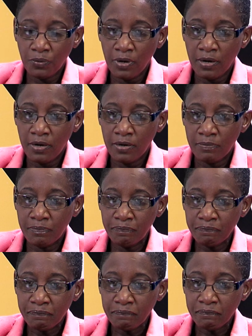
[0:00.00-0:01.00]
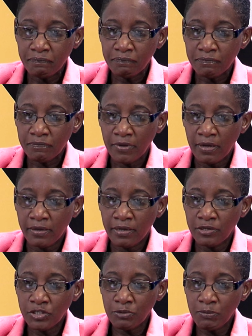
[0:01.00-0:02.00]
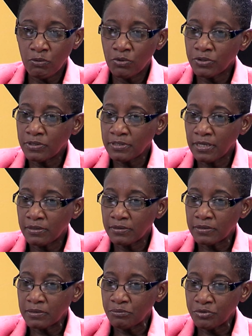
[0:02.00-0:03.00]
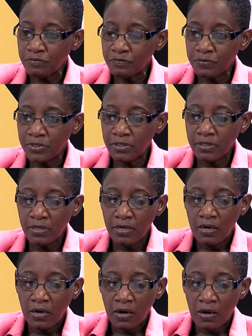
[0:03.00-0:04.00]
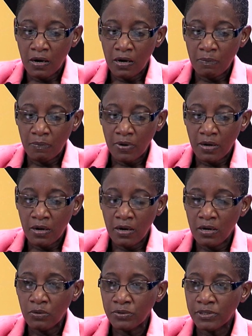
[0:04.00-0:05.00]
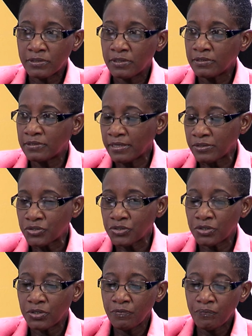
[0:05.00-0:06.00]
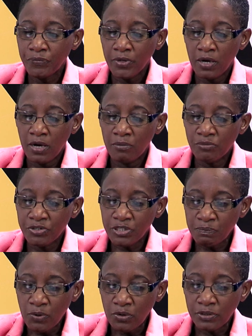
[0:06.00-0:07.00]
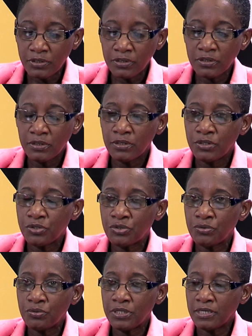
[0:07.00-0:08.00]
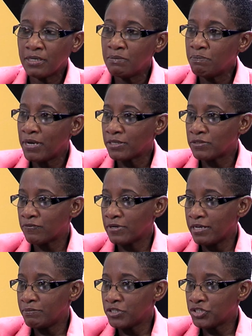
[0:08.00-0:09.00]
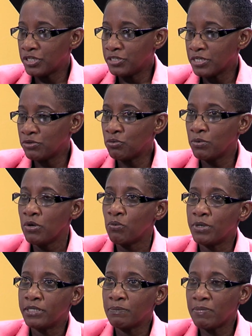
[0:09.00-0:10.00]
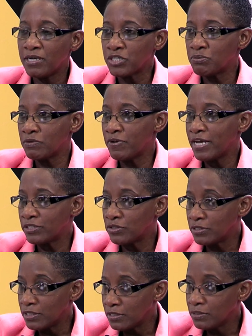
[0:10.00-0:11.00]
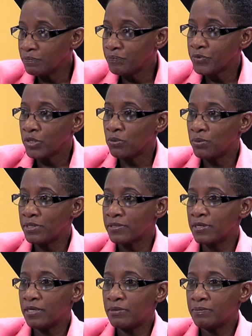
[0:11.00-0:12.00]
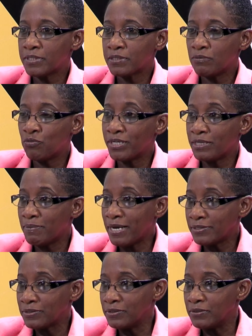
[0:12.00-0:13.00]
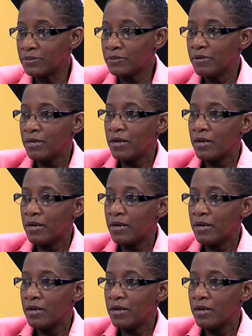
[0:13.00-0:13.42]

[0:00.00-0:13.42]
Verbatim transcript: um, I guess you may want to tell us briefly um, how does the sector um, respond to the impacts of climate change. I know we, in the past we've had to deal with um, some weather patterns.